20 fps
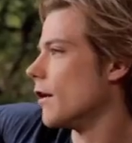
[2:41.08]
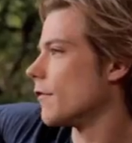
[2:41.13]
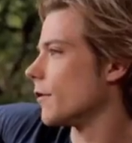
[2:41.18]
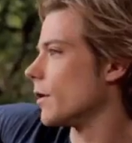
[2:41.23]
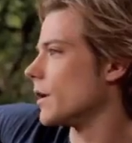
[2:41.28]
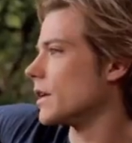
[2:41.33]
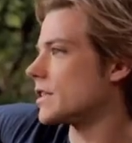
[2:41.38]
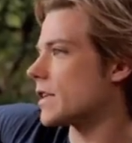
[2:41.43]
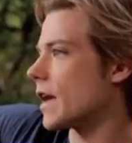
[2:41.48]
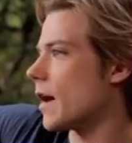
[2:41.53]
For
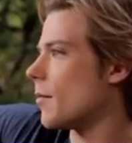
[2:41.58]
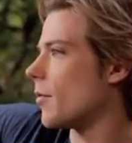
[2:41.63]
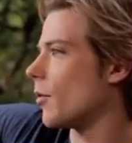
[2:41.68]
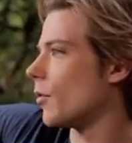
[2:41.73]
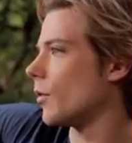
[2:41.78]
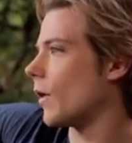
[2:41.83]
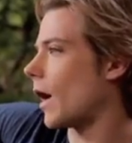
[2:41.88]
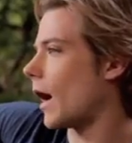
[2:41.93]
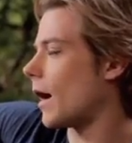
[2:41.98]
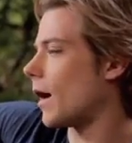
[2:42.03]

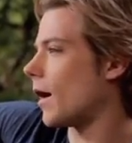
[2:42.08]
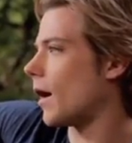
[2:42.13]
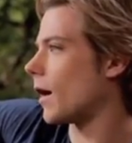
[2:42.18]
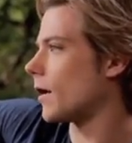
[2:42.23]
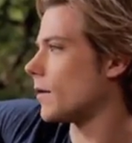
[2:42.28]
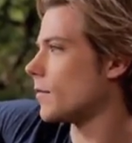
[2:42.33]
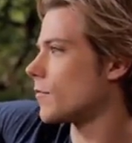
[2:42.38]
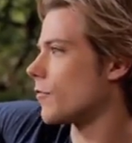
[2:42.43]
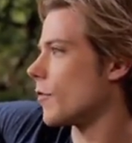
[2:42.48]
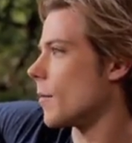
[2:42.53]
example,
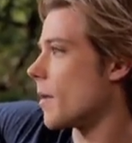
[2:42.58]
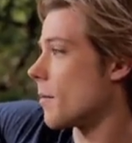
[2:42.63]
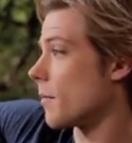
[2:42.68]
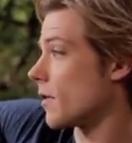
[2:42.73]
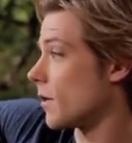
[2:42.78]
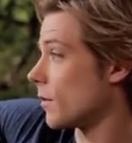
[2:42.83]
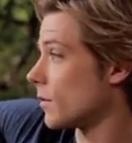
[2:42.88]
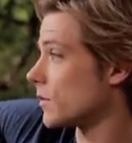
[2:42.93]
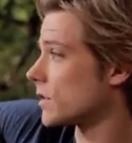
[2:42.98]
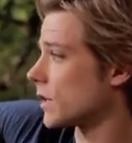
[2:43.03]
I remember
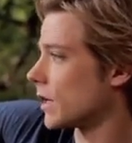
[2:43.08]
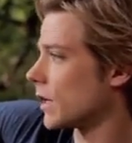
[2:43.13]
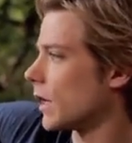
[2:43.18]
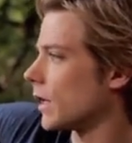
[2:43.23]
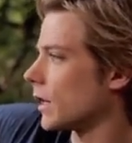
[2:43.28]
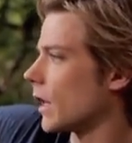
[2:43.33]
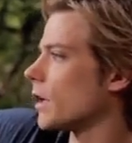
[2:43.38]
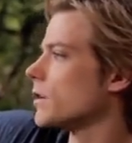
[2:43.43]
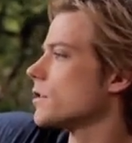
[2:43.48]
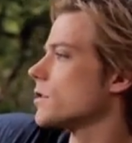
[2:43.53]
there was a
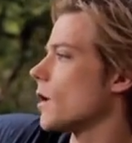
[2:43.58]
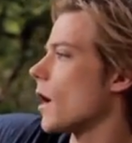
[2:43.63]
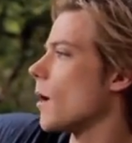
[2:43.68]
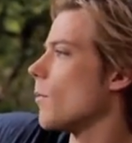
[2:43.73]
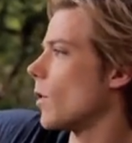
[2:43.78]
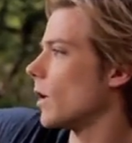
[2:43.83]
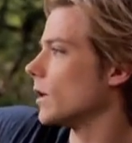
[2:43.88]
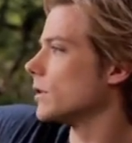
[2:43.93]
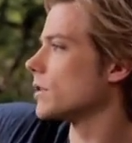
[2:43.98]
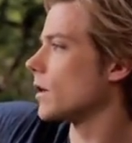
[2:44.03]

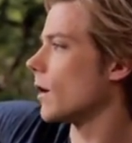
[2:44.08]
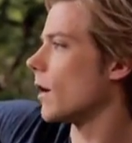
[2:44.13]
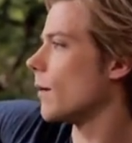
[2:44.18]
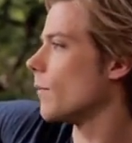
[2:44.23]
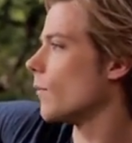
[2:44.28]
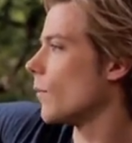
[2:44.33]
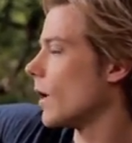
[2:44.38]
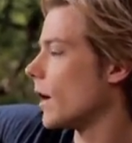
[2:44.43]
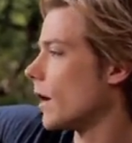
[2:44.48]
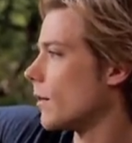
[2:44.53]
lunchtime one
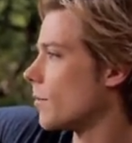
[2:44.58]
time where